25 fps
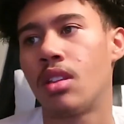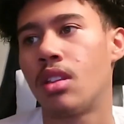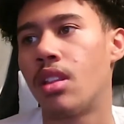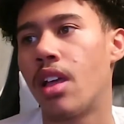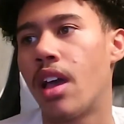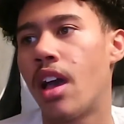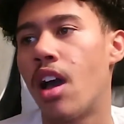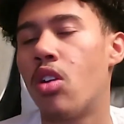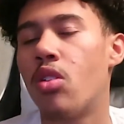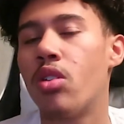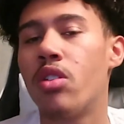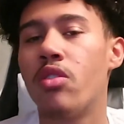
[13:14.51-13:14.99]

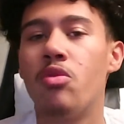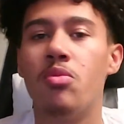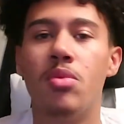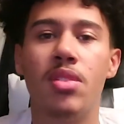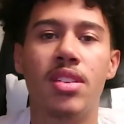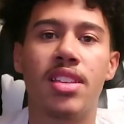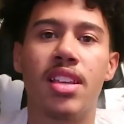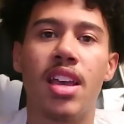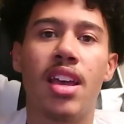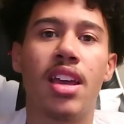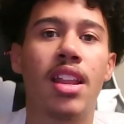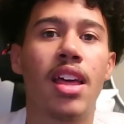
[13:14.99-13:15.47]
I don't even be
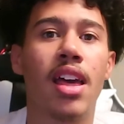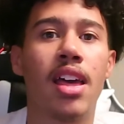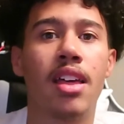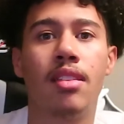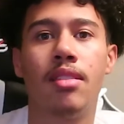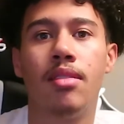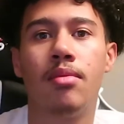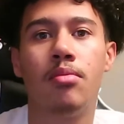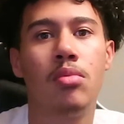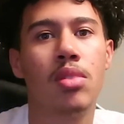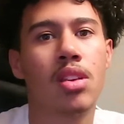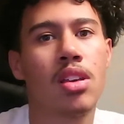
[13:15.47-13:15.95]
saying
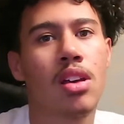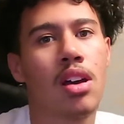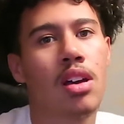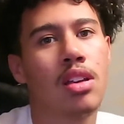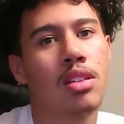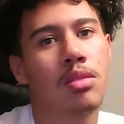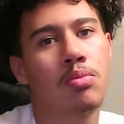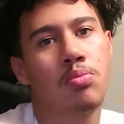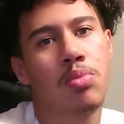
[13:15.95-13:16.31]
that because